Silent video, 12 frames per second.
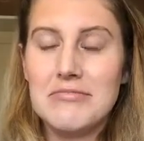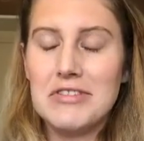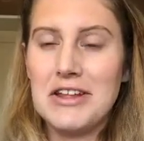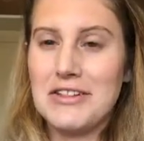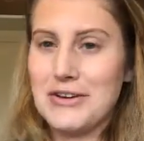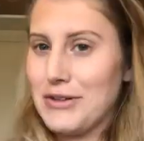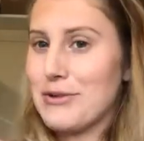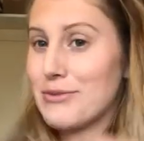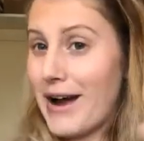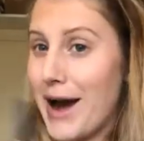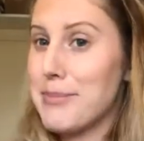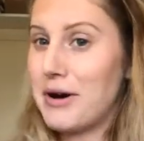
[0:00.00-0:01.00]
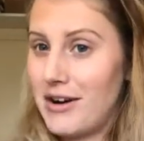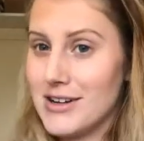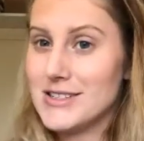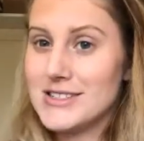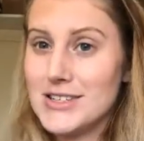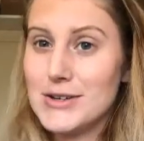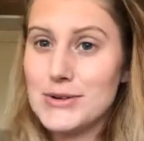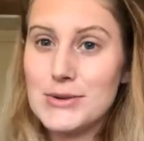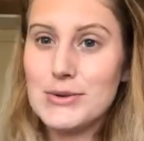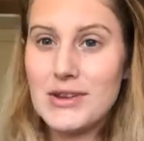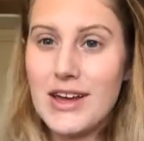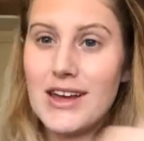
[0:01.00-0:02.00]
they literally wrap onto
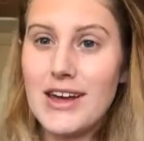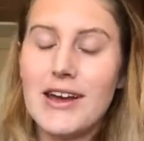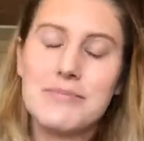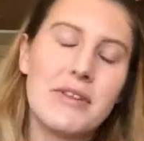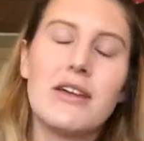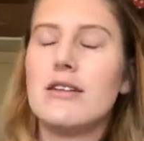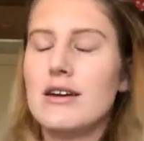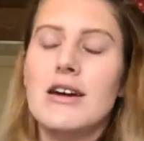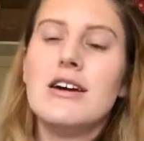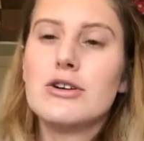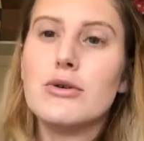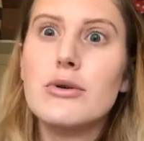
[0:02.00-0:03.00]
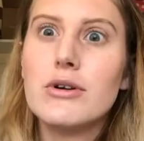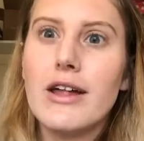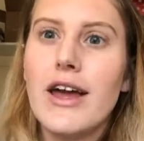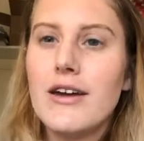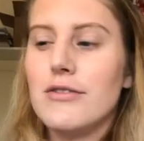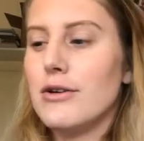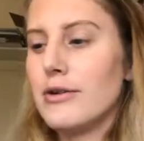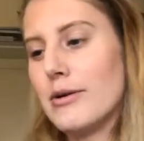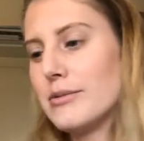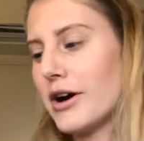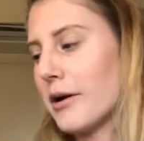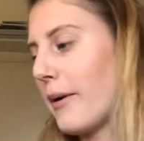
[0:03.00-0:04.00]
you. Like, Google it if you don't know
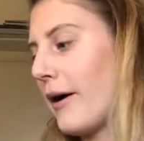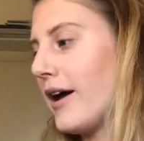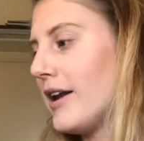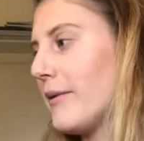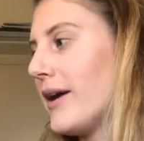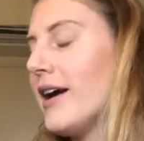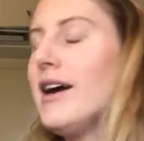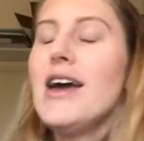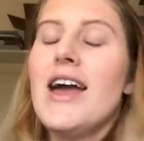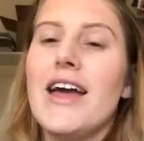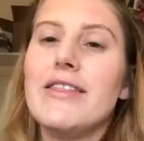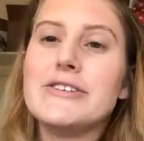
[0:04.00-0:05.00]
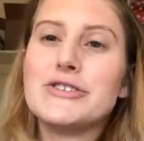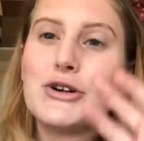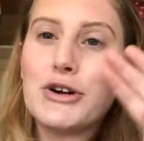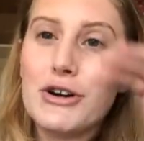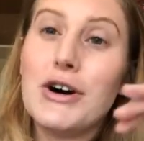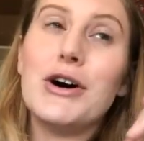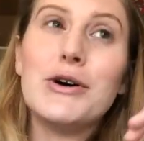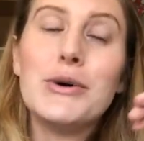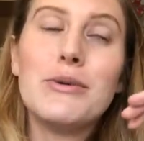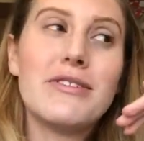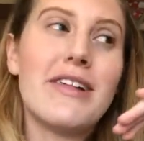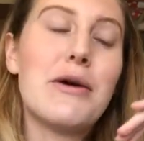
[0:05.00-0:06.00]
what I'm talking about. Anyway, and this girl
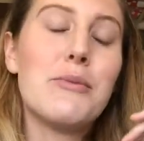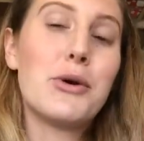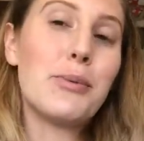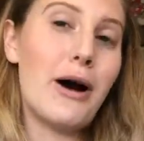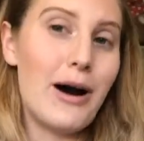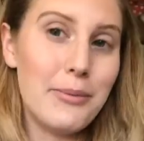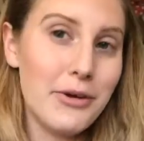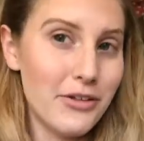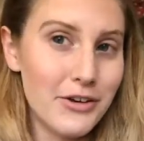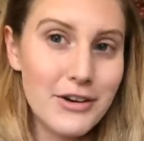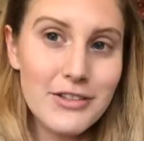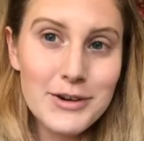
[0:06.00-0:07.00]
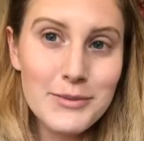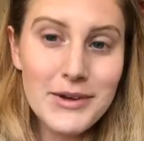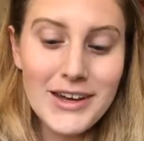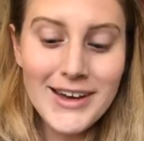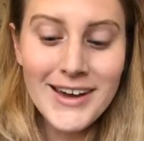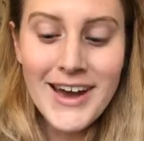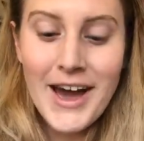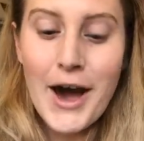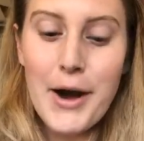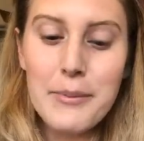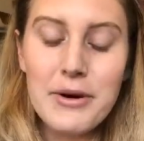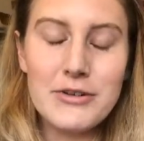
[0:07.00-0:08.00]
who was like more popular than me,
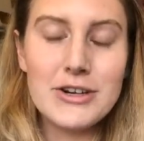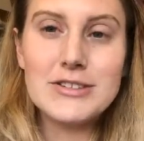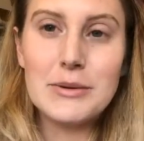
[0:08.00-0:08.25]
but for